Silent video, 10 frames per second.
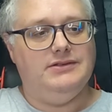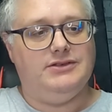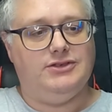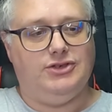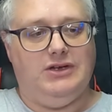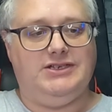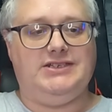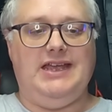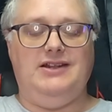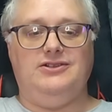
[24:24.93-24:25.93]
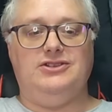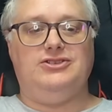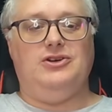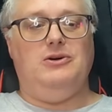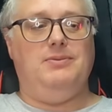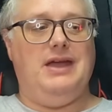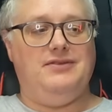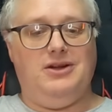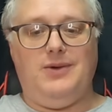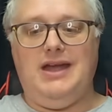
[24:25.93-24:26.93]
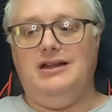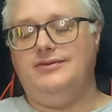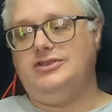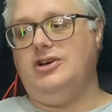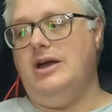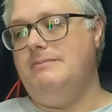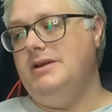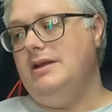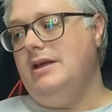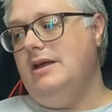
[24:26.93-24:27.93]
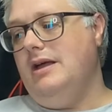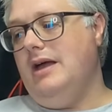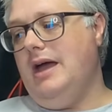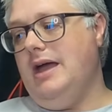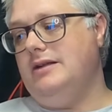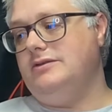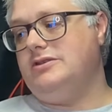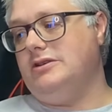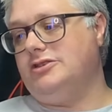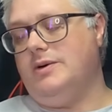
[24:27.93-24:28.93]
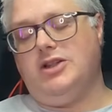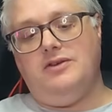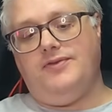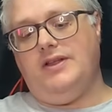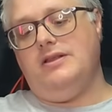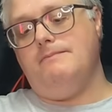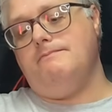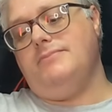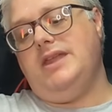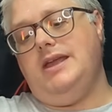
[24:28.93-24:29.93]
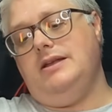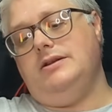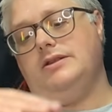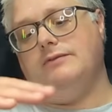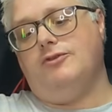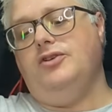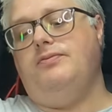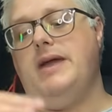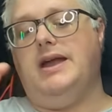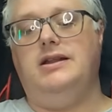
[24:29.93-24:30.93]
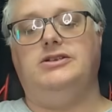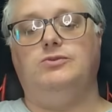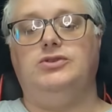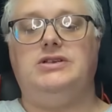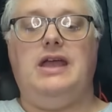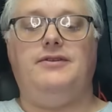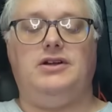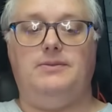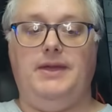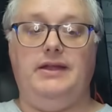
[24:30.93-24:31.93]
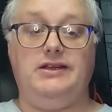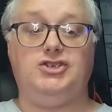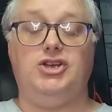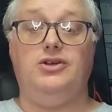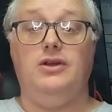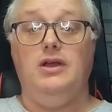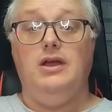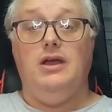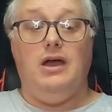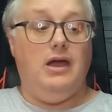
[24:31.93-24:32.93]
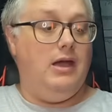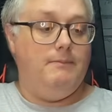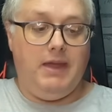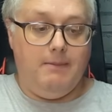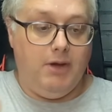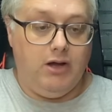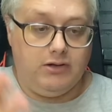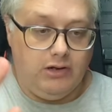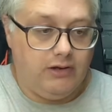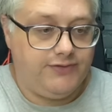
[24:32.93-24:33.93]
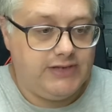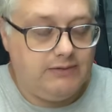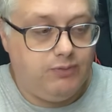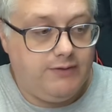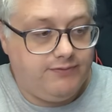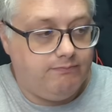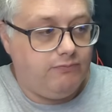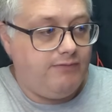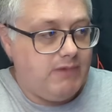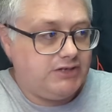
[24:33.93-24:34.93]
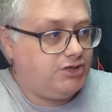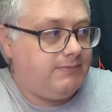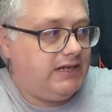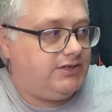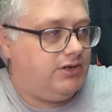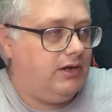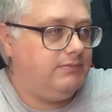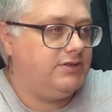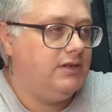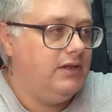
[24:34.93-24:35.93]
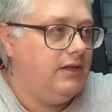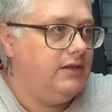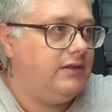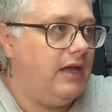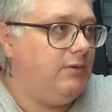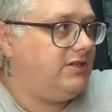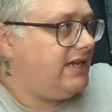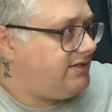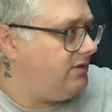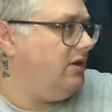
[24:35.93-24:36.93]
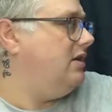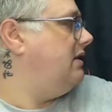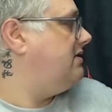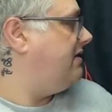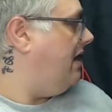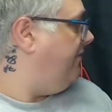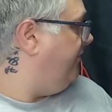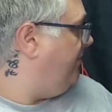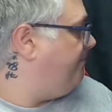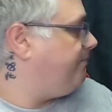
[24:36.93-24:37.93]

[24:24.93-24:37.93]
sort of sitting on the top having a whale of a time. And so I don't think the roof mechanism was ever going to be an issue. Me and Mark, like I've said, we've mentioned many times that we test a lot of this stuff